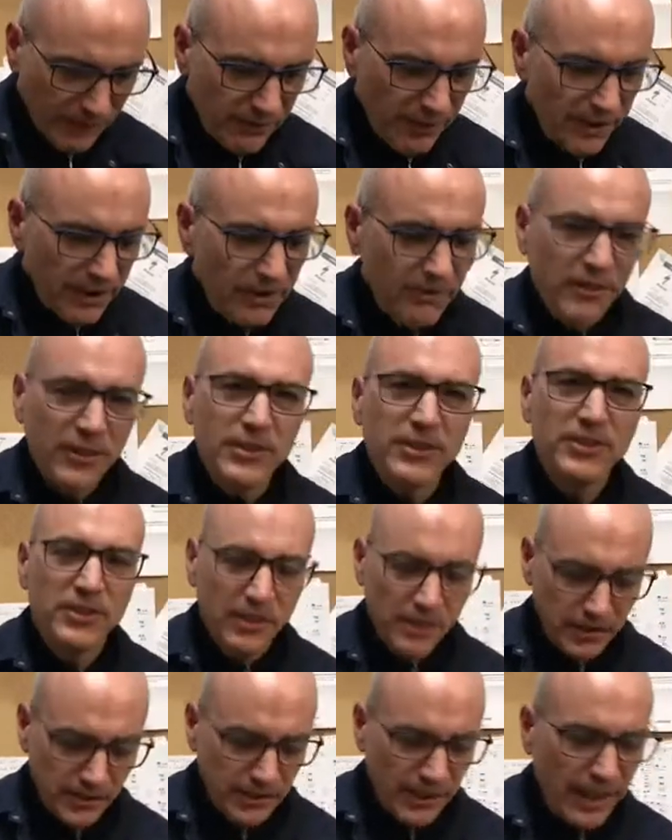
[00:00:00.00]
Very
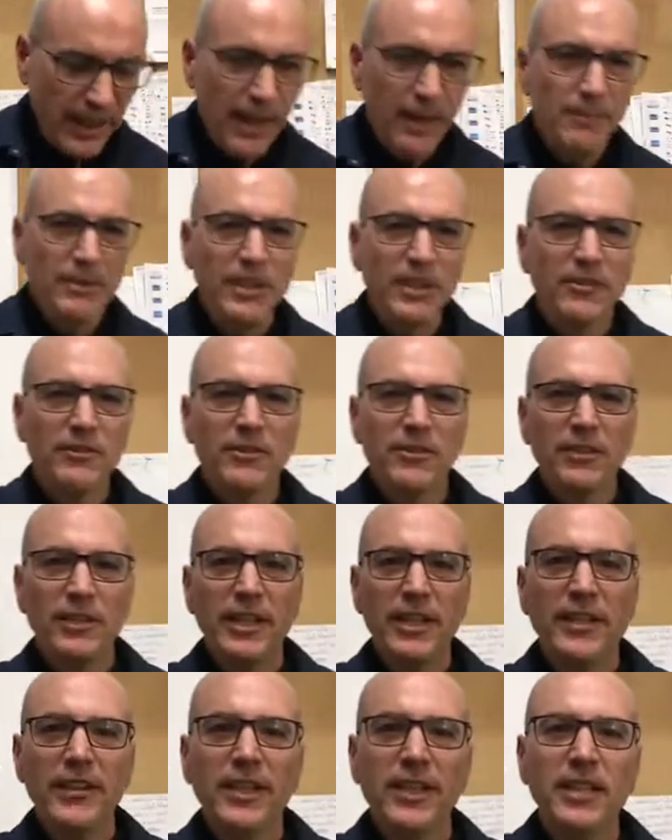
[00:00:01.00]
versatile object for
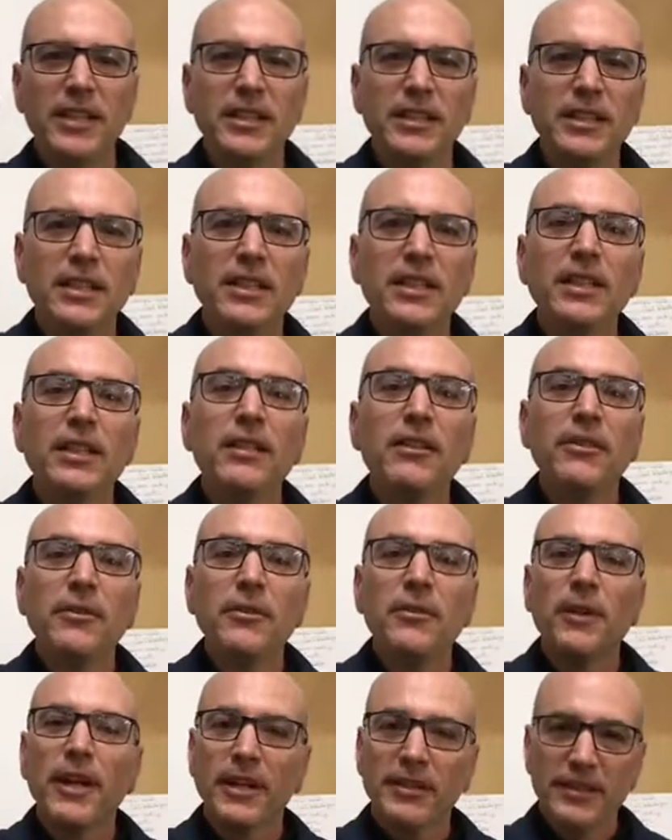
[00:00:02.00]
layering
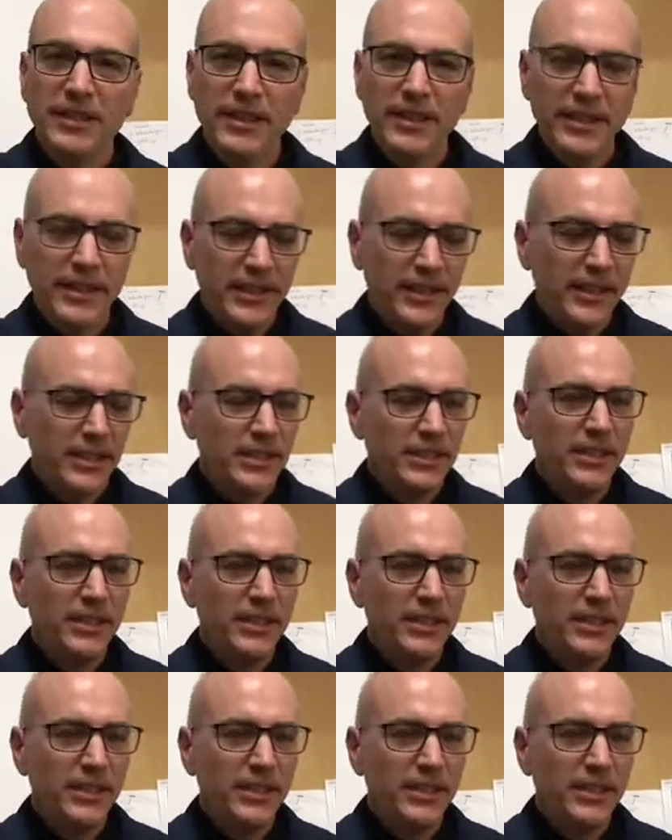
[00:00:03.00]
throughout the year.